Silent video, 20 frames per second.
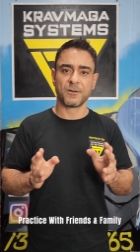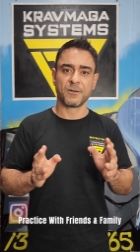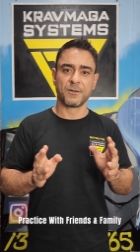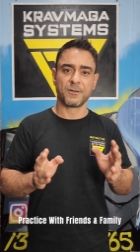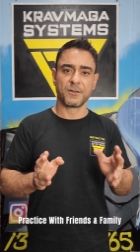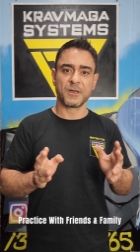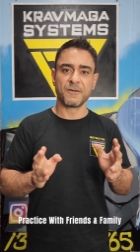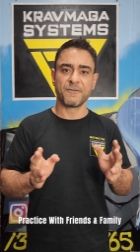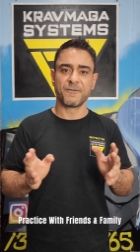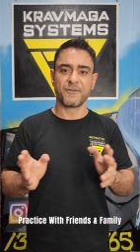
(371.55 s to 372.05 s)

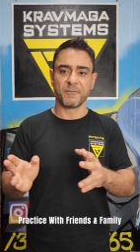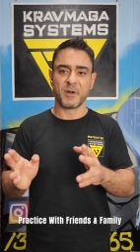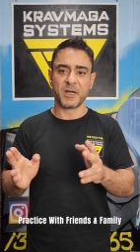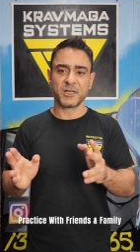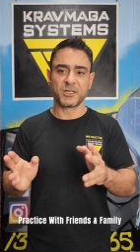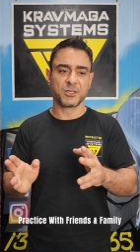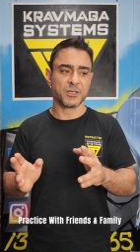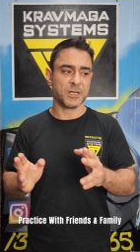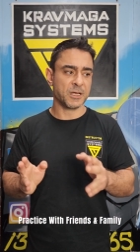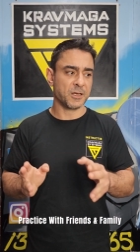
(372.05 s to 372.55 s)
the
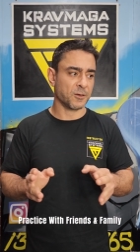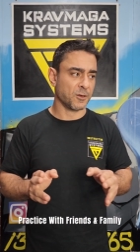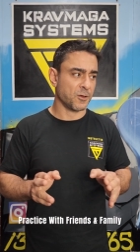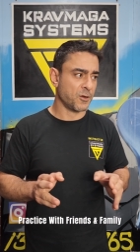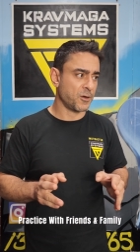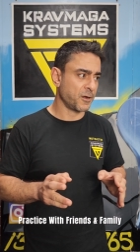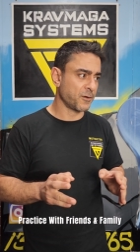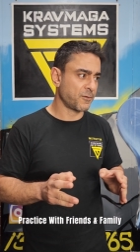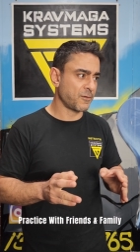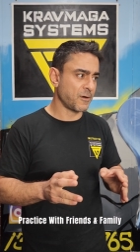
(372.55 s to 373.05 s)
information that you learn
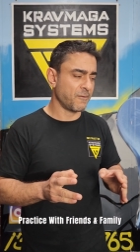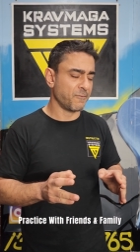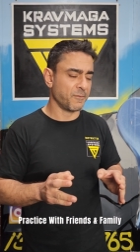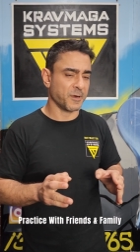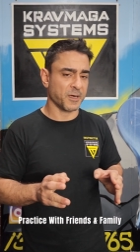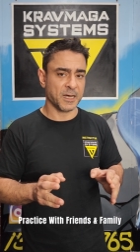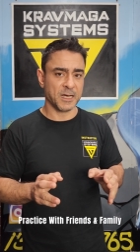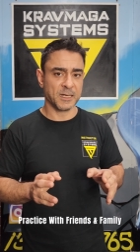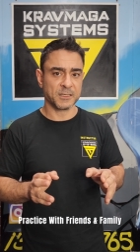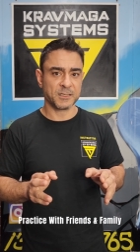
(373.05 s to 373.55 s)
at Krav
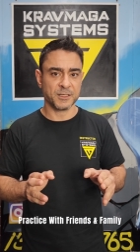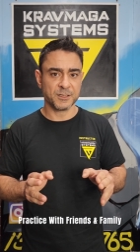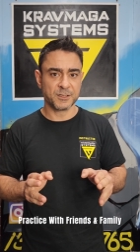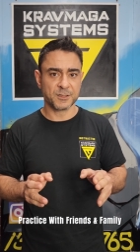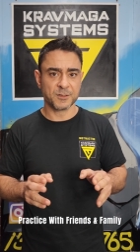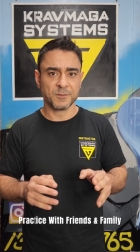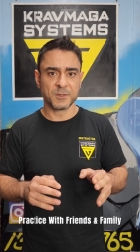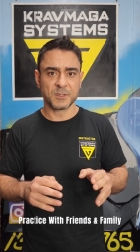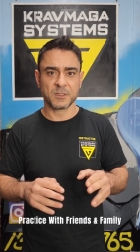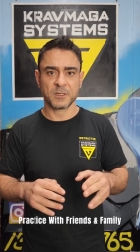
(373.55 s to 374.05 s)
Maga
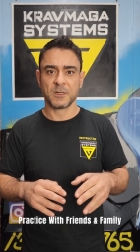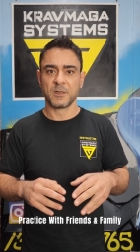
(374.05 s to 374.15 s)
systems,